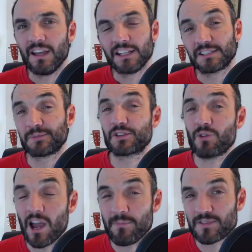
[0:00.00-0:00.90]

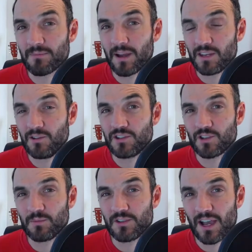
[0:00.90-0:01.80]
subscribe to my
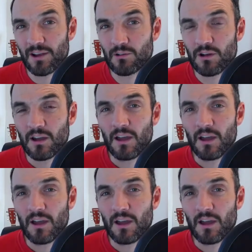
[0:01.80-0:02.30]
YouTube channel.